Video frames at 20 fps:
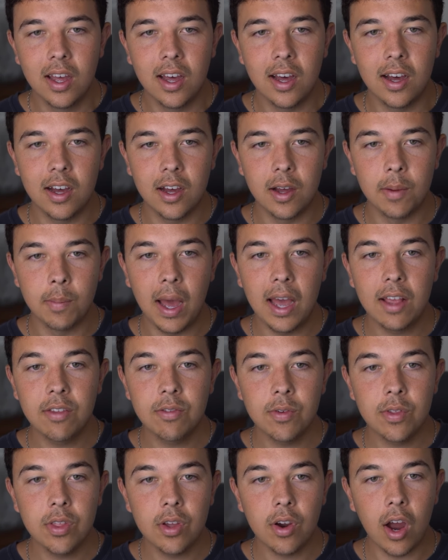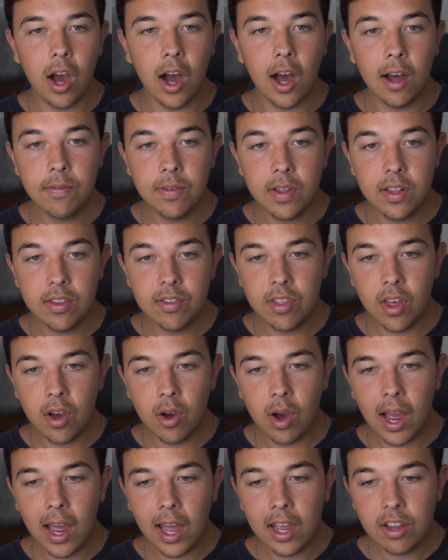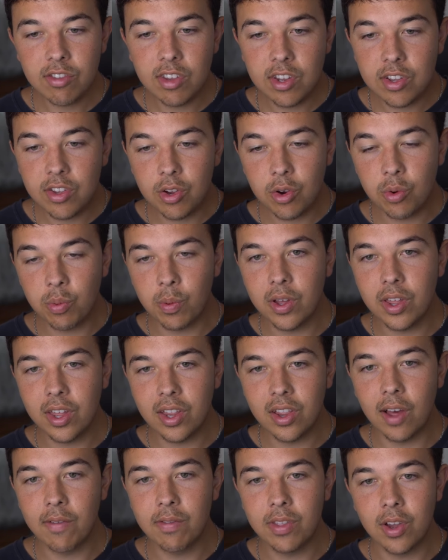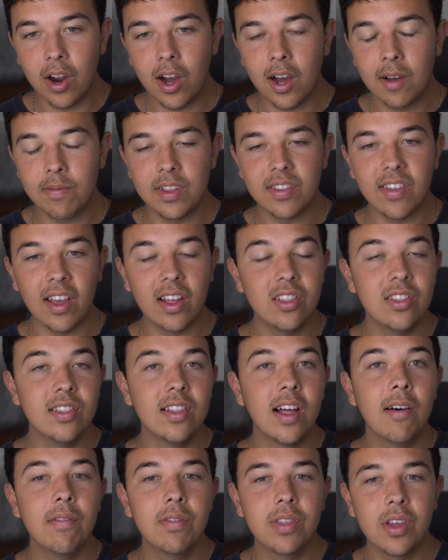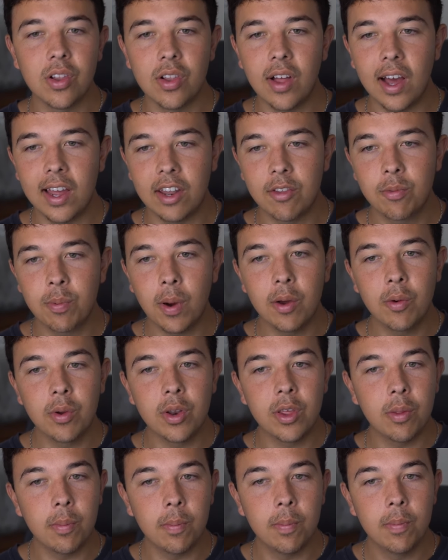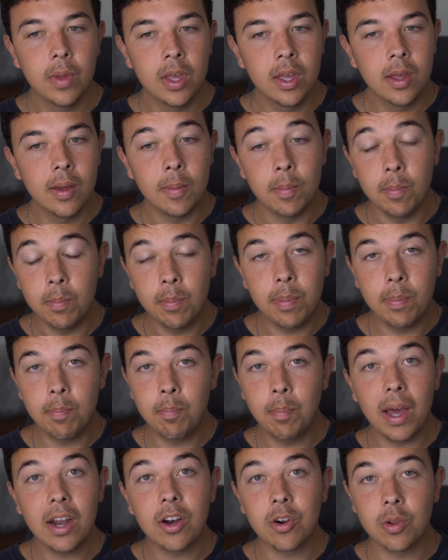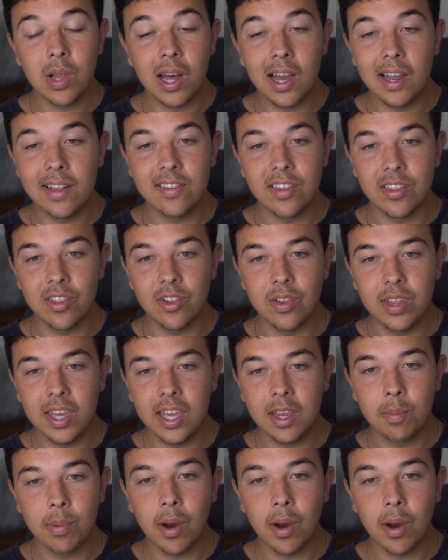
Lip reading: As for their offense, though, I actually do really love their offense. I love their line. It's probably one of the better lines in the league.